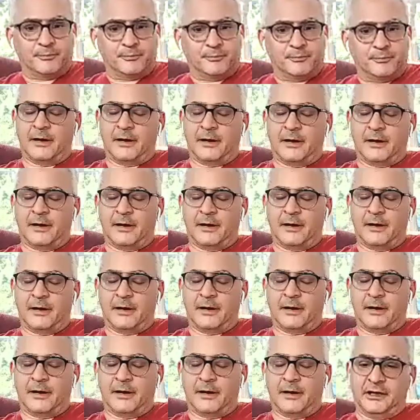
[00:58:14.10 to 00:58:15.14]
very good
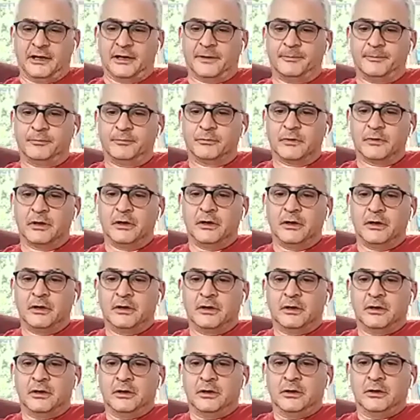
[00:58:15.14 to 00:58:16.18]
idea.
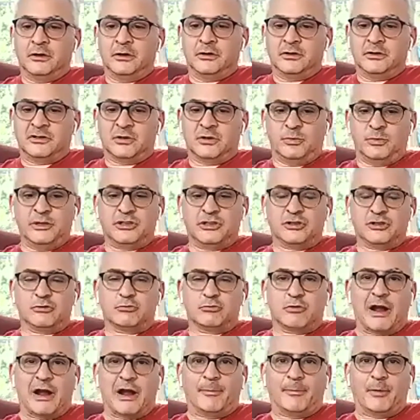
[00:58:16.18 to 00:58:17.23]
So we should
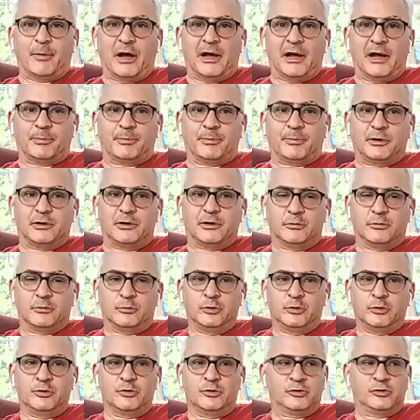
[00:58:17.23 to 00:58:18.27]
wrap up.
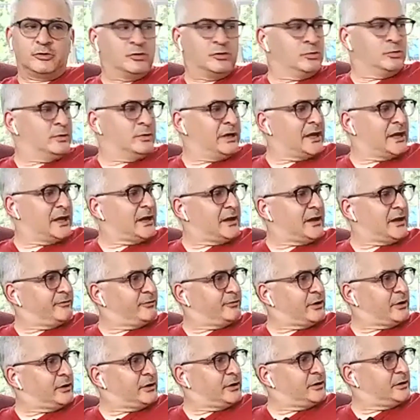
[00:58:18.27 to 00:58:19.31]
We
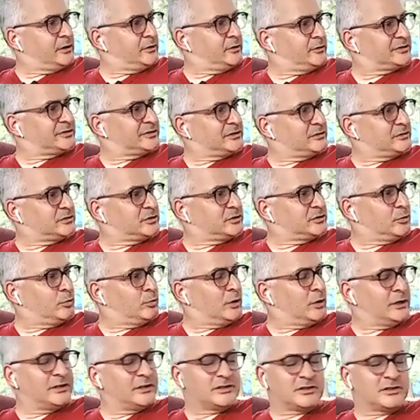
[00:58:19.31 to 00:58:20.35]
have so
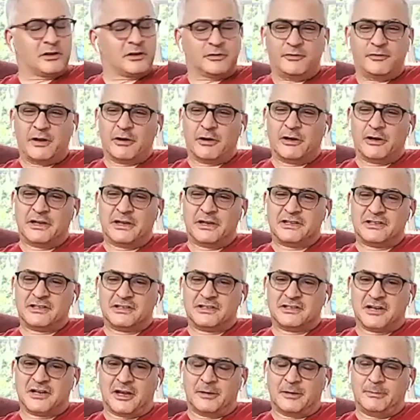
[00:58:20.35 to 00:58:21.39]
what is our various
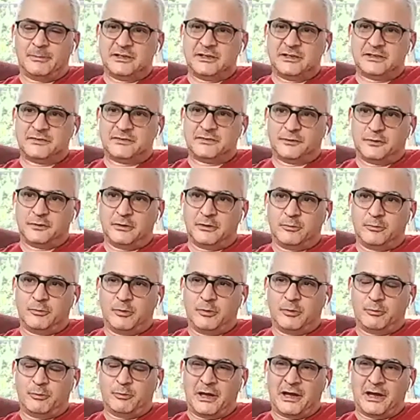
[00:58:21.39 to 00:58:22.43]
assignments for
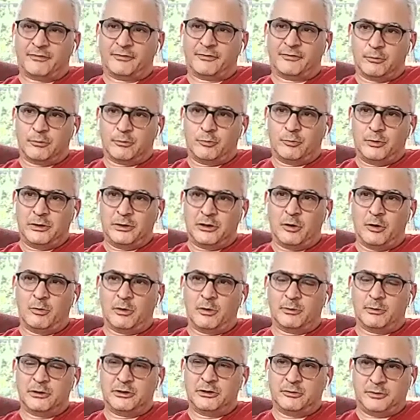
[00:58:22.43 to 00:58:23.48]
we know
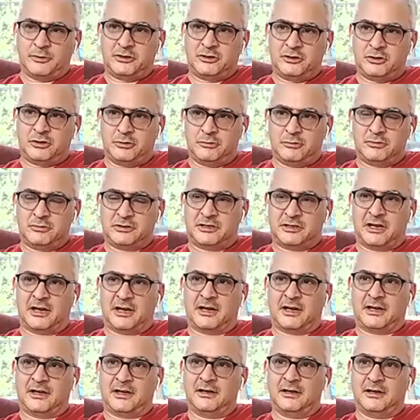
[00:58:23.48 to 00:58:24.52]
what we're doing
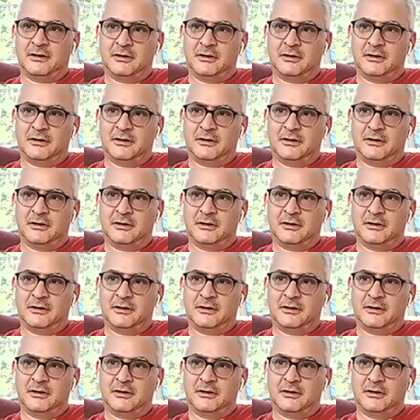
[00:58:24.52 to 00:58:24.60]
Tuesday.